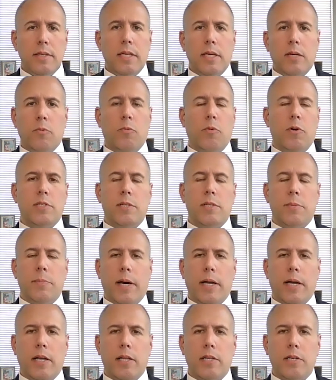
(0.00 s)
It wasn't
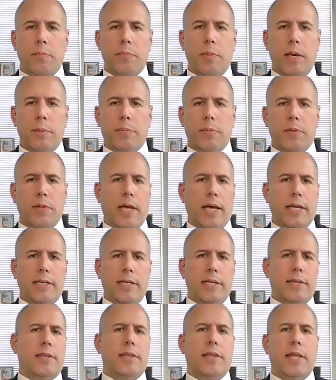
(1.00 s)
about other people. I
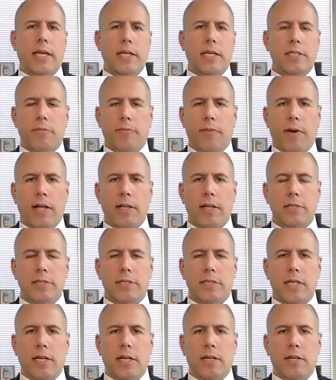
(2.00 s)
didn't think to
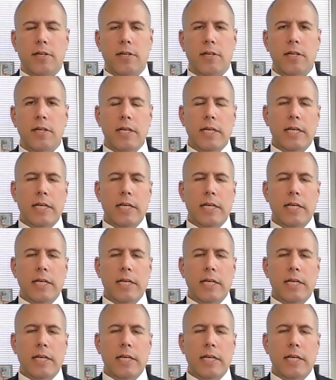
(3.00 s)
volunteer.